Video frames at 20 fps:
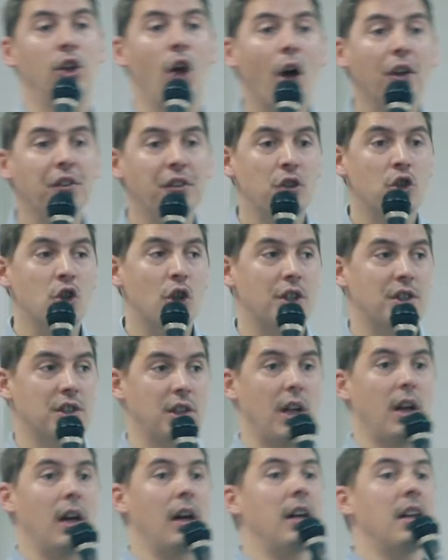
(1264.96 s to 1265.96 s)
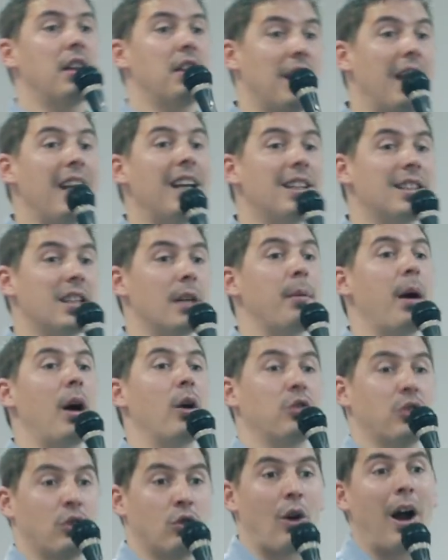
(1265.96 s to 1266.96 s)
not just things
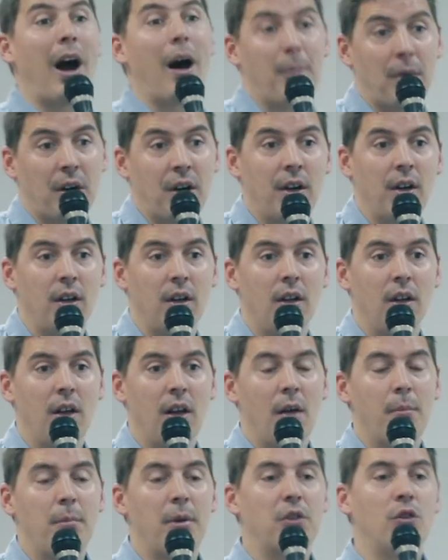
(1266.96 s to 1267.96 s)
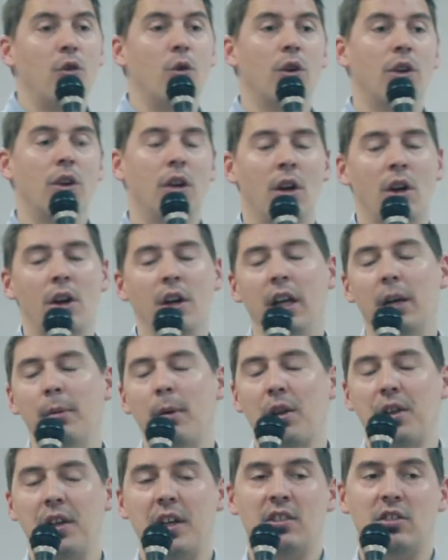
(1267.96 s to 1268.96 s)
about grammar, but you're learning
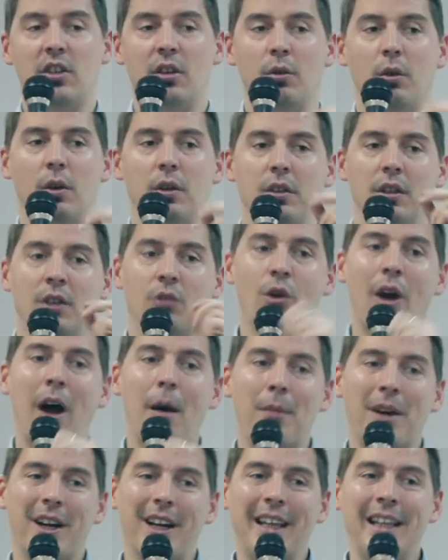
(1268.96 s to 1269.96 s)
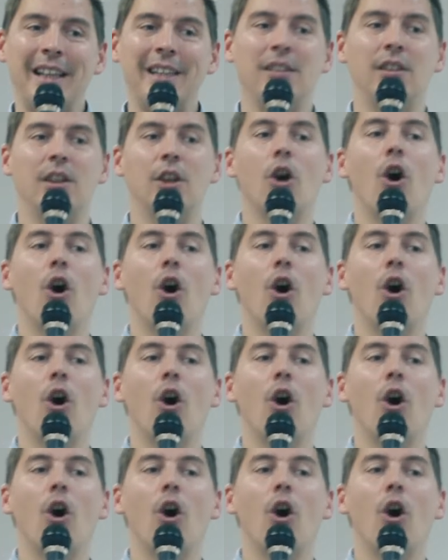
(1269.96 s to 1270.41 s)
about things about grammar in the